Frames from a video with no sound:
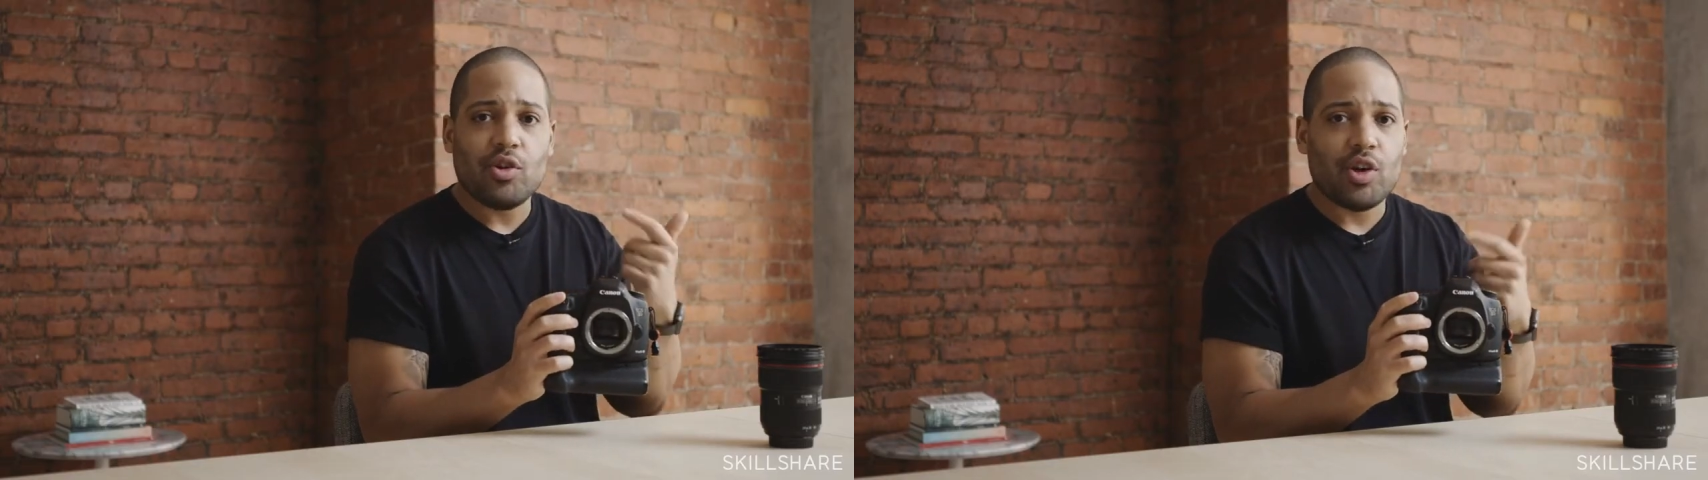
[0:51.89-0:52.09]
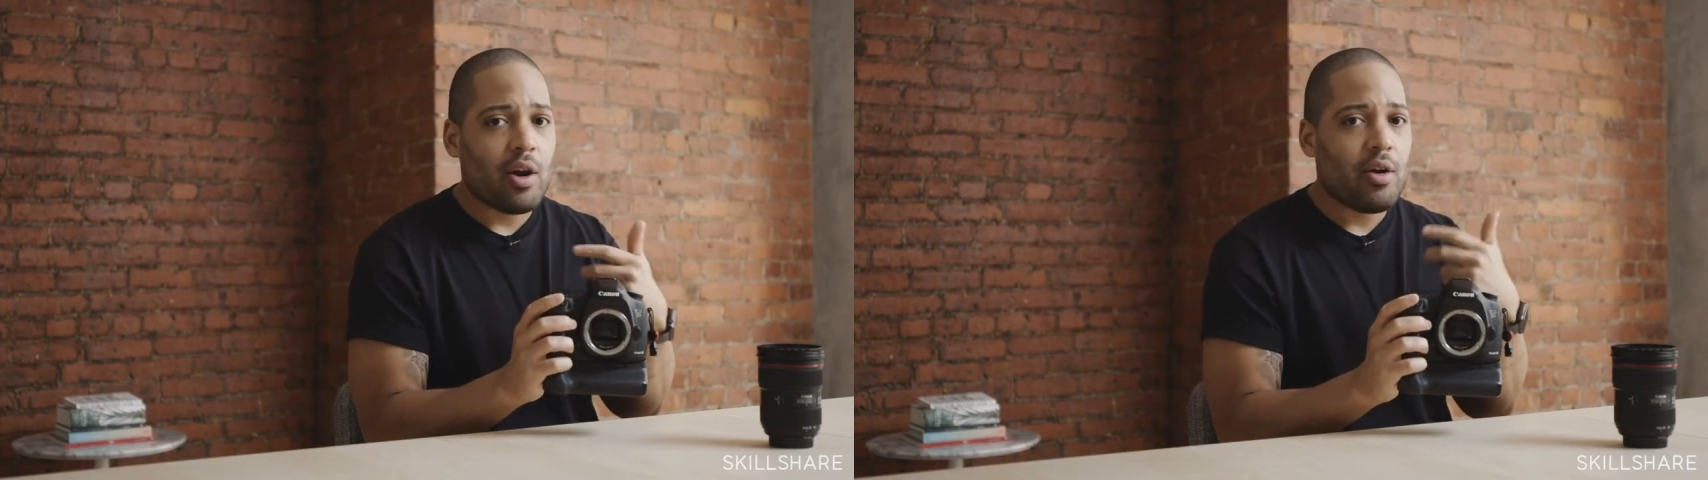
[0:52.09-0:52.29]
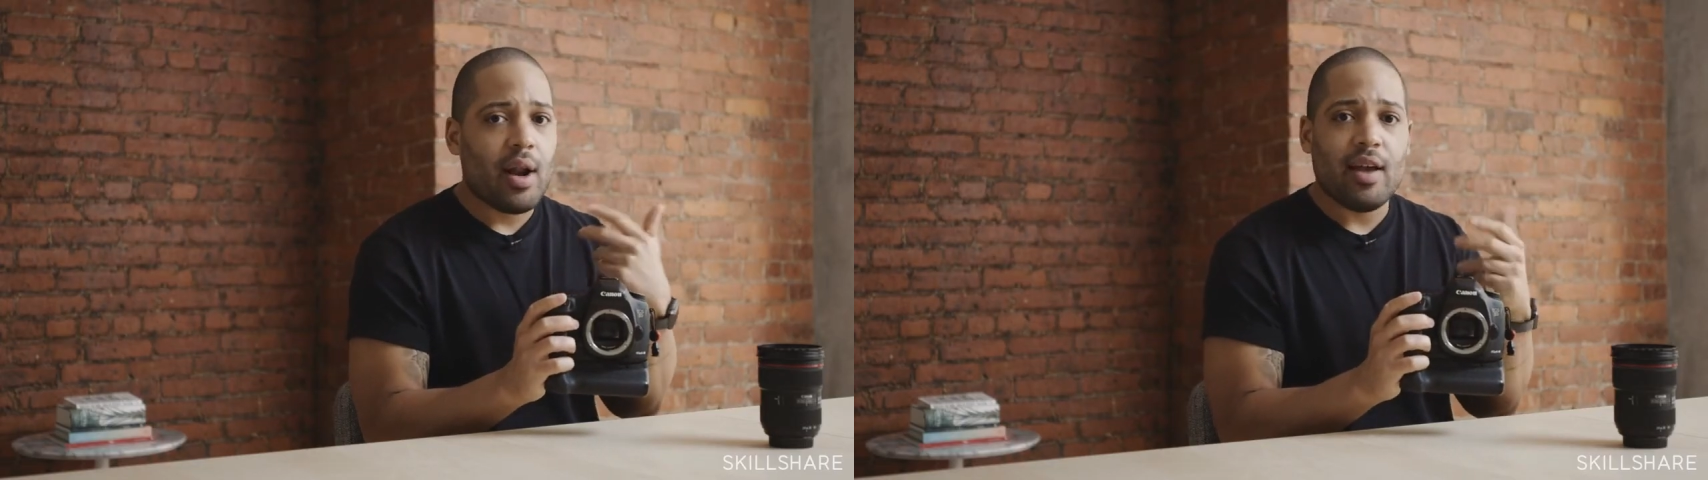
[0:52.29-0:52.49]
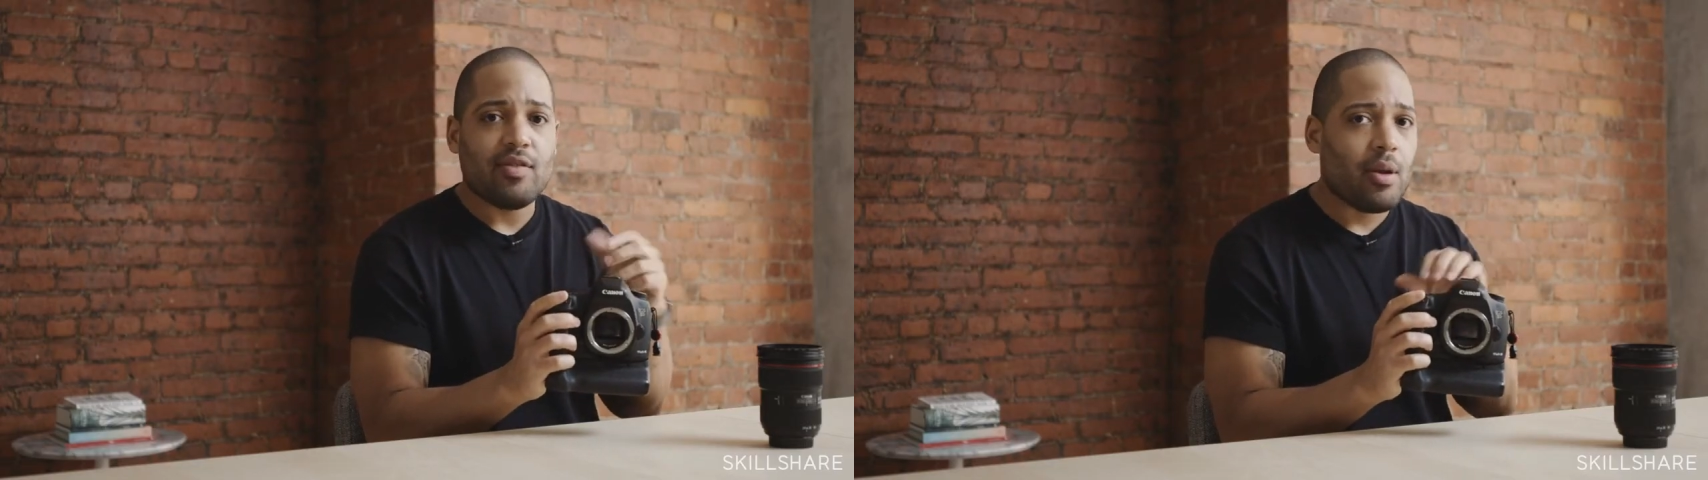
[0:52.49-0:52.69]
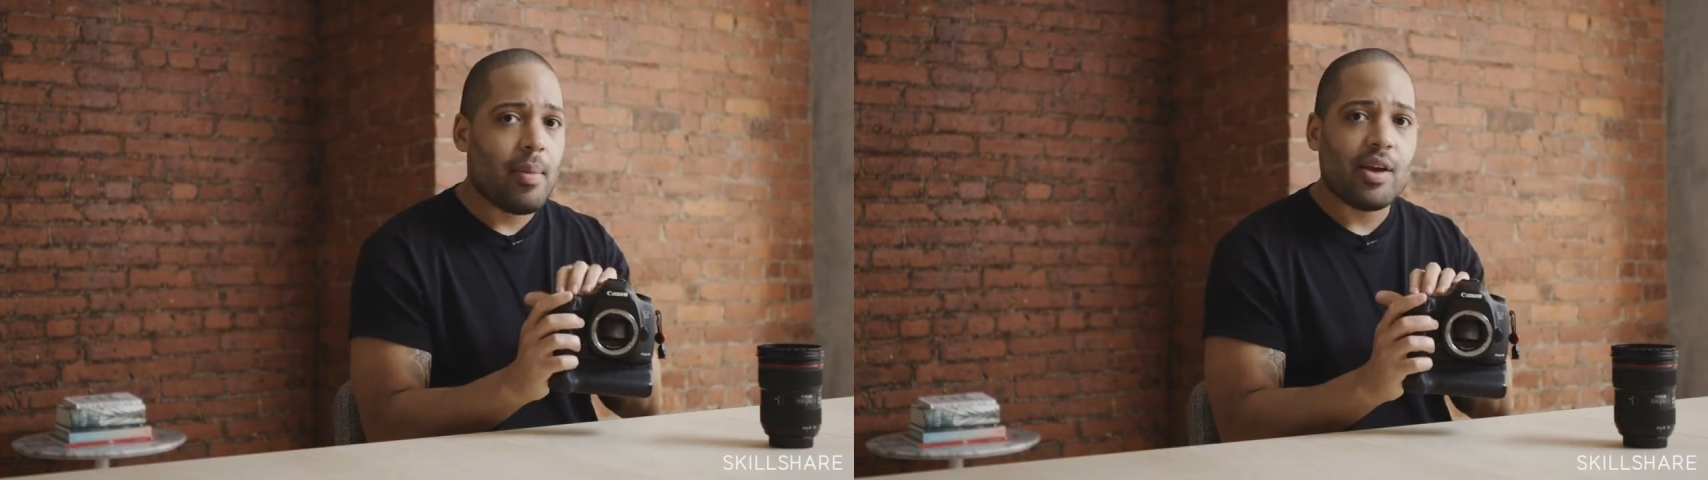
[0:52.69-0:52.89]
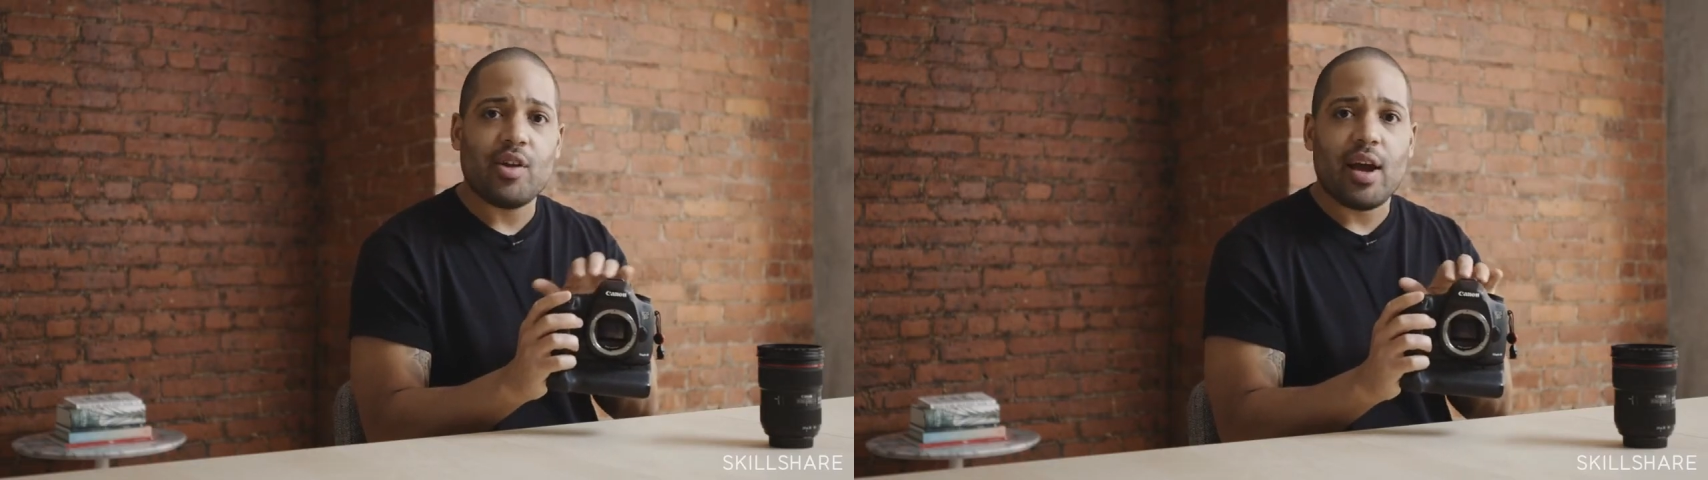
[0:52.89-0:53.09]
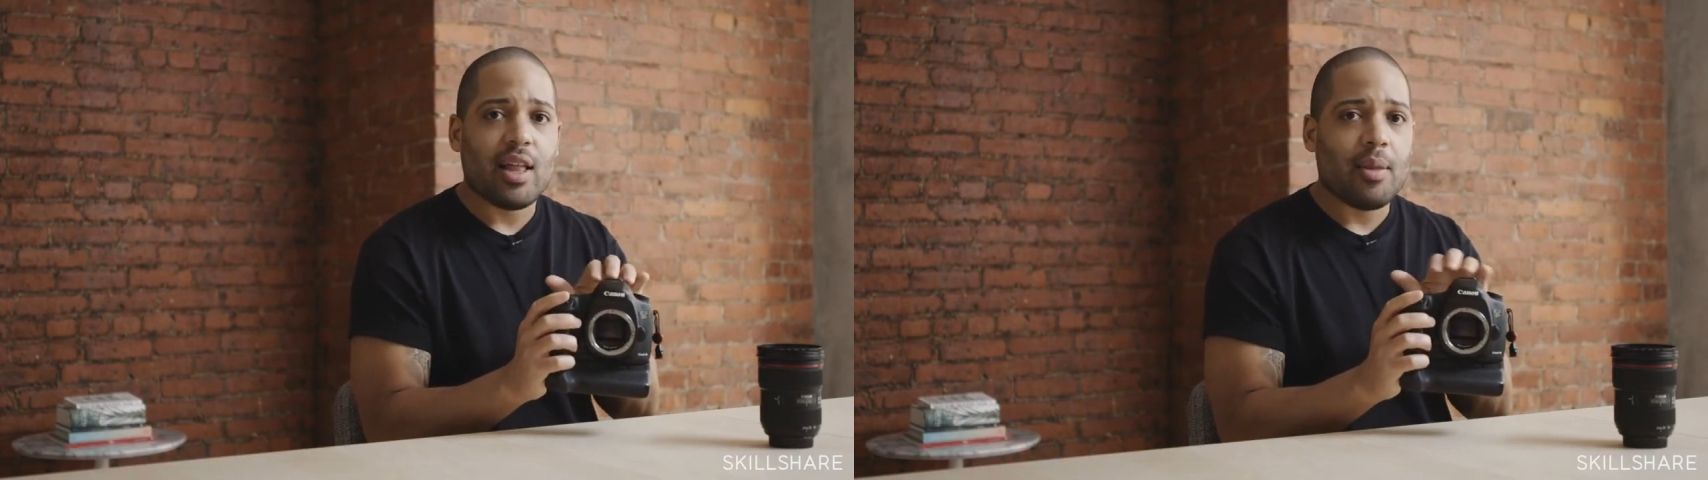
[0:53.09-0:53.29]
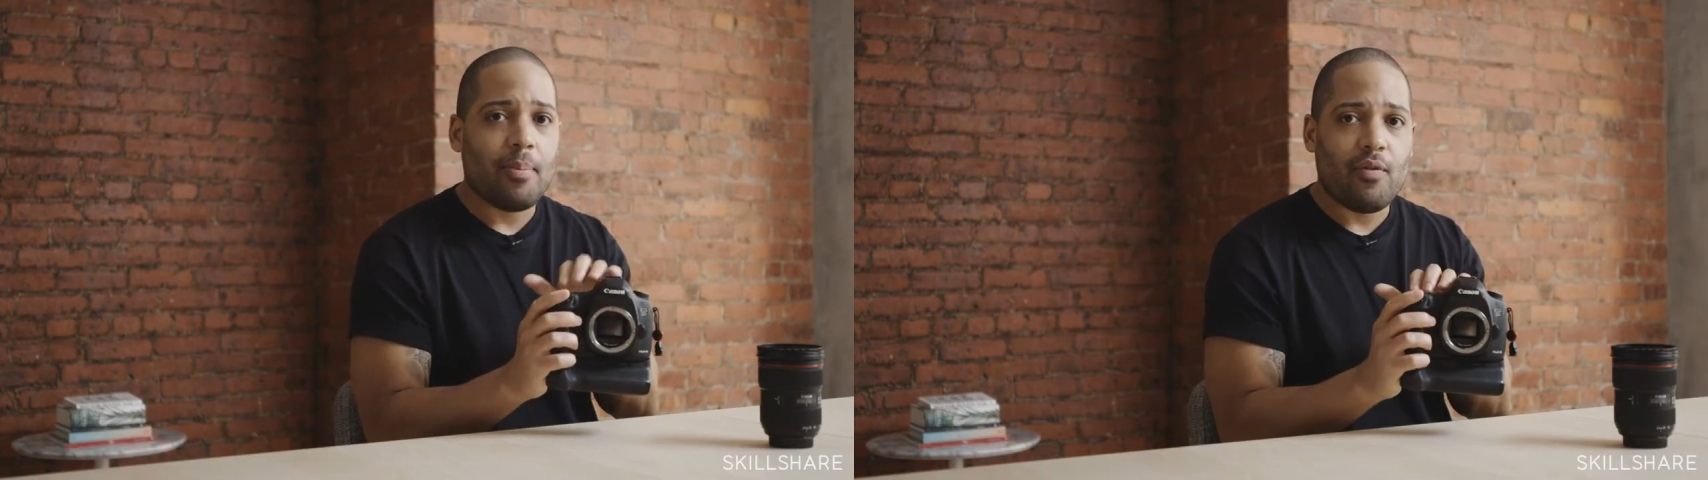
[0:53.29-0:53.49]
shutter, and ISO to make sure I
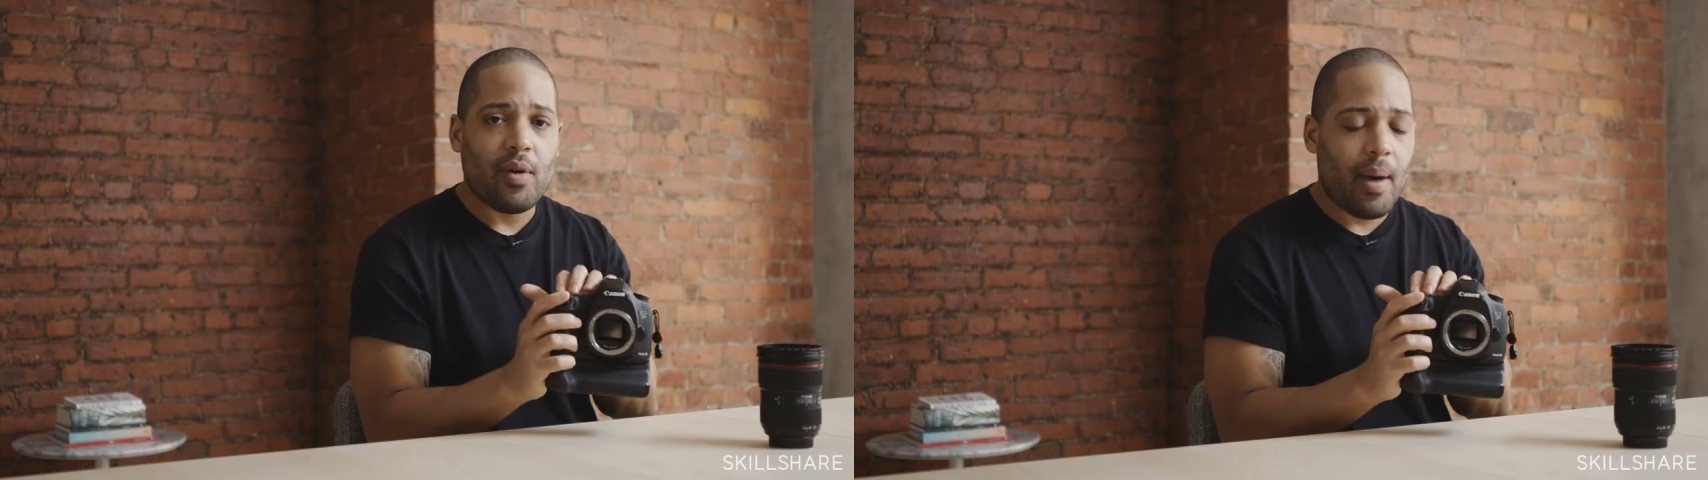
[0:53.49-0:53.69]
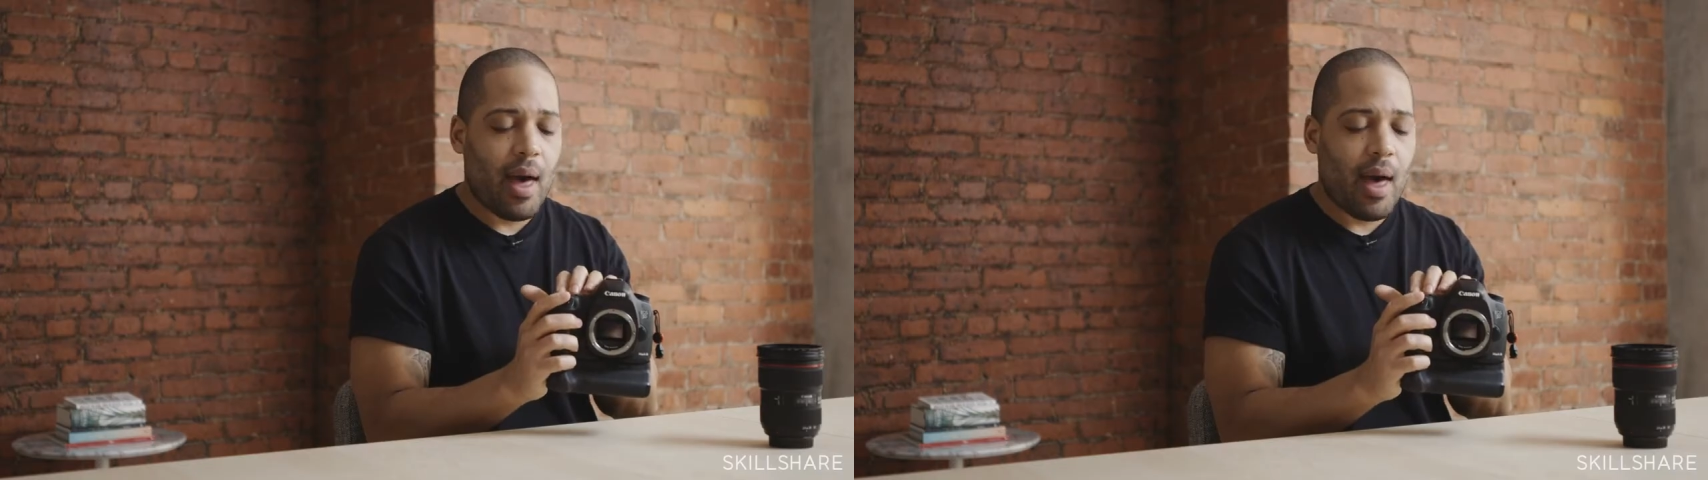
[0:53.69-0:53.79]
got the perfect